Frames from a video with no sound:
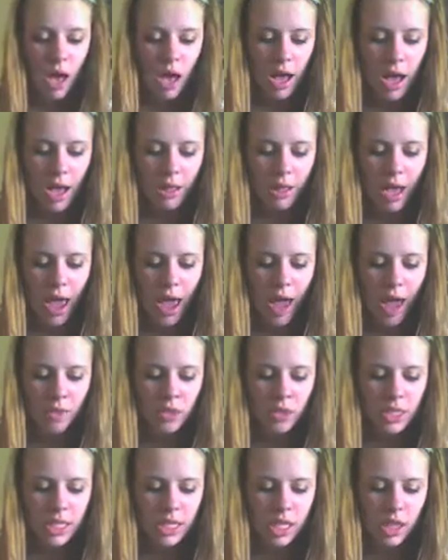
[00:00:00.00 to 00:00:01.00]
They have
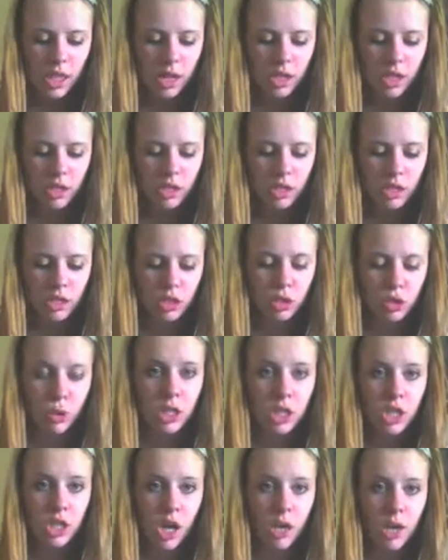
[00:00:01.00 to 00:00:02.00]
this thing called a
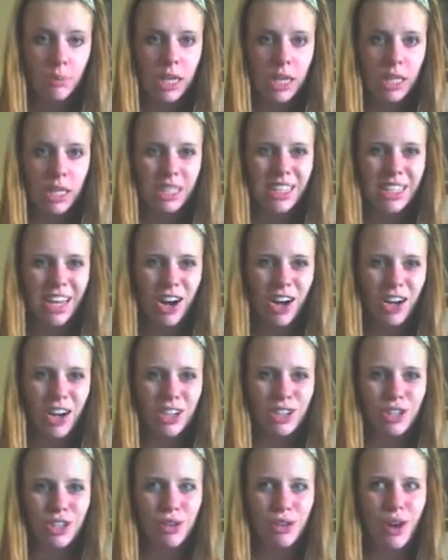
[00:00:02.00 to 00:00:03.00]
storage ottoman. It's kind of
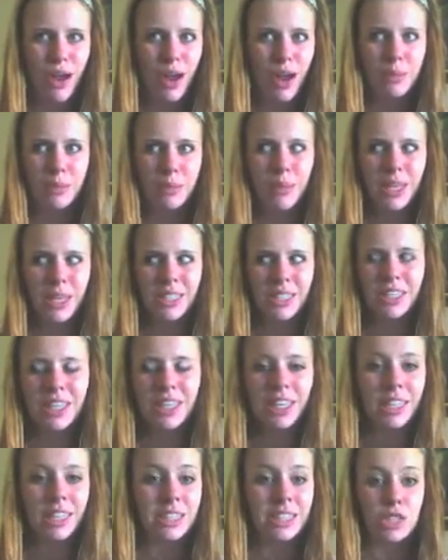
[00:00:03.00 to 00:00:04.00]
hard to describe.
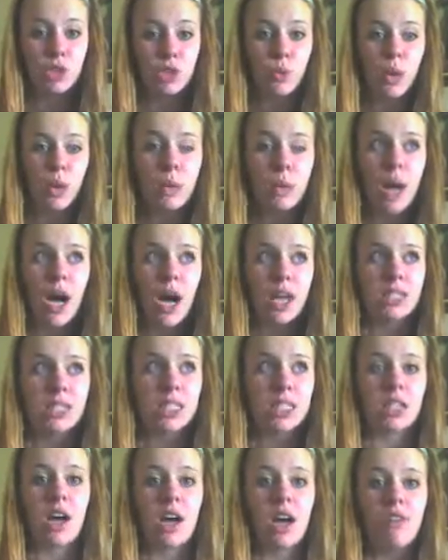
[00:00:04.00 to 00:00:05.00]
Basically, it's a square box
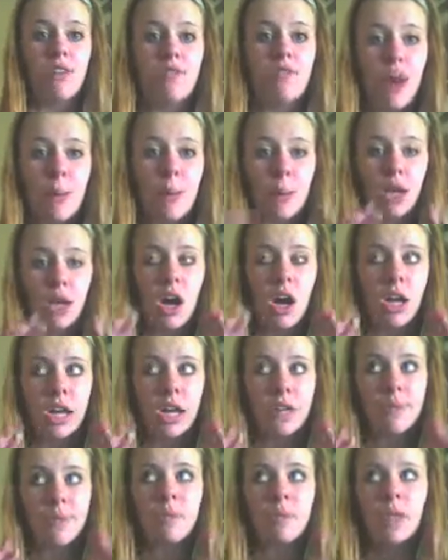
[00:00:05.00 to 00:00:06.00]
that's got fabric on
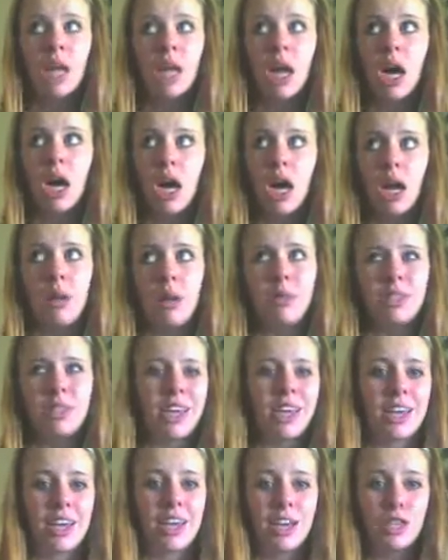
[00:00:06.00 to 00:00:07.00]
it. It's
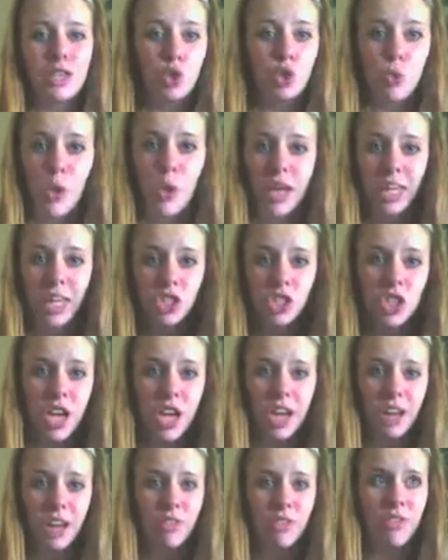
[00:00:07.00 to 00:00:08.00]
like a suede-ish
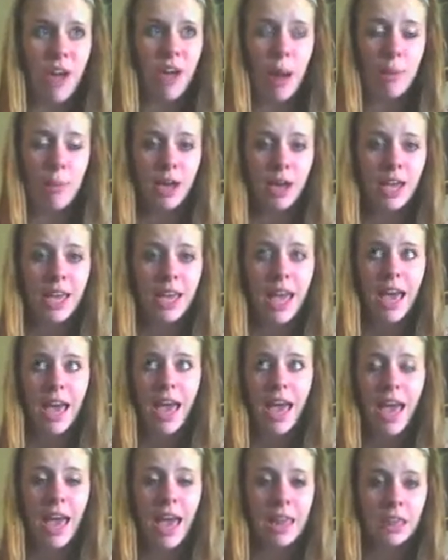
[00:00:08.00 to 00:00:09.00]
kind of fabric,
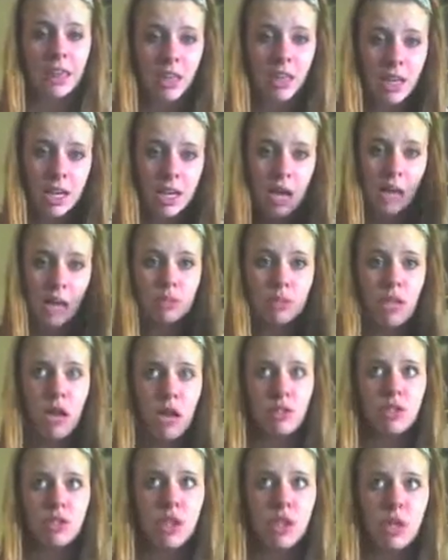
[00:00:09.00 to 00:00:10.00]
and the lid comes
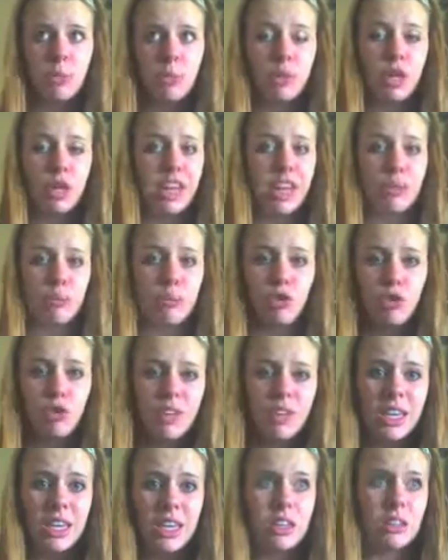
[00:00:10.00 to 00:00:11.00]
off, so you can put like
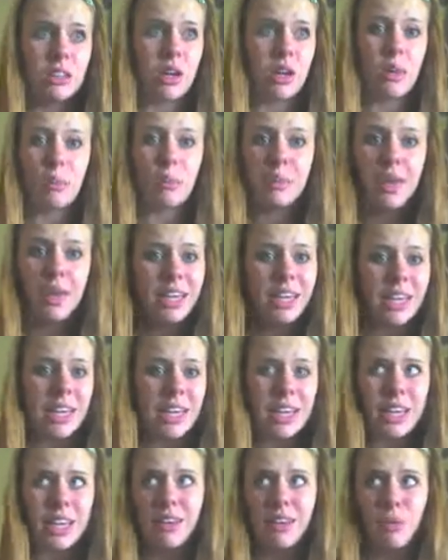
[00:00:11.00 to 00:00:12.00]
movies or a
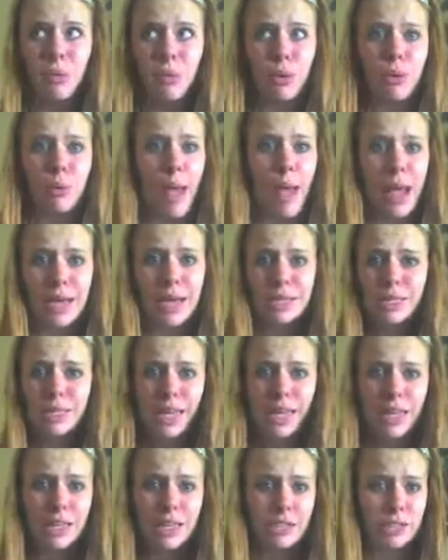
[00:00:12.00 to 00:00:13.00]
blanket or
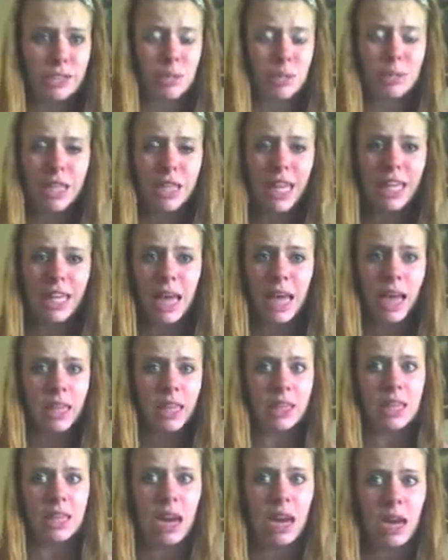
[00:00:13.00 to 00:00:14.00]
magazines or something like
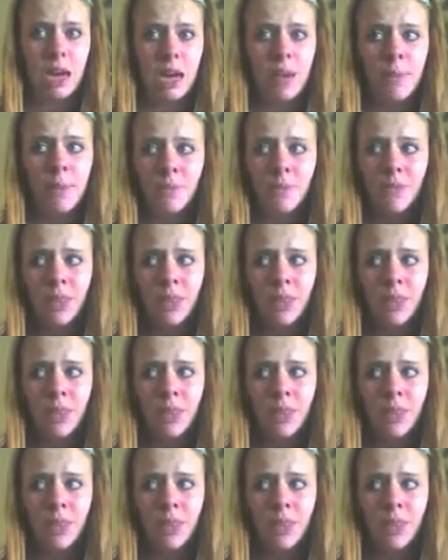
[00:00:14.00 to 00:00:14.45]
that in there.